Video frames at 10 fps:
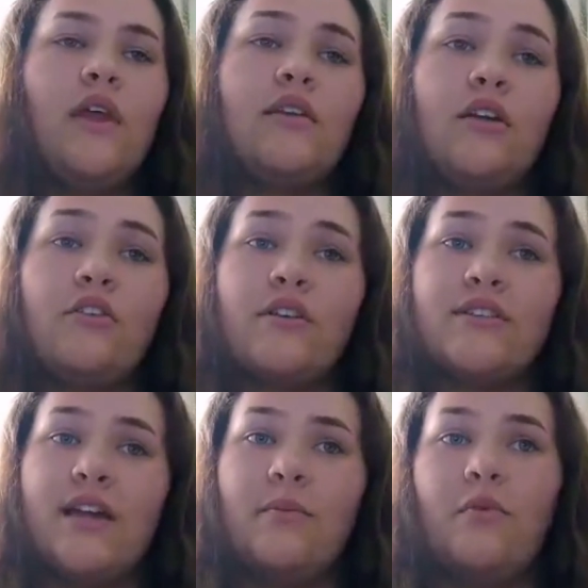Another
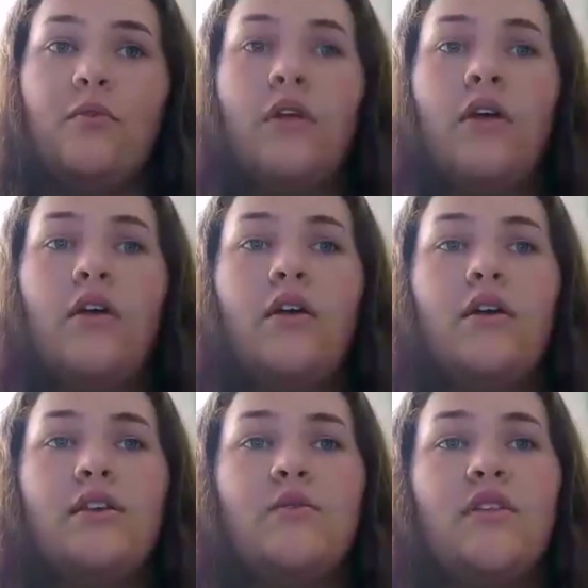example
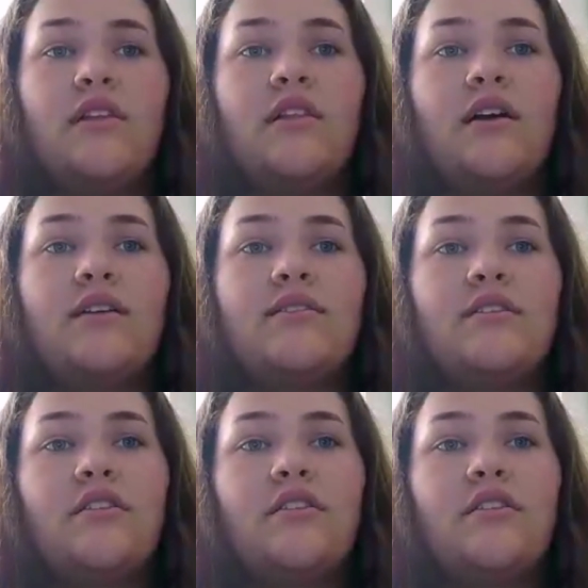is within lines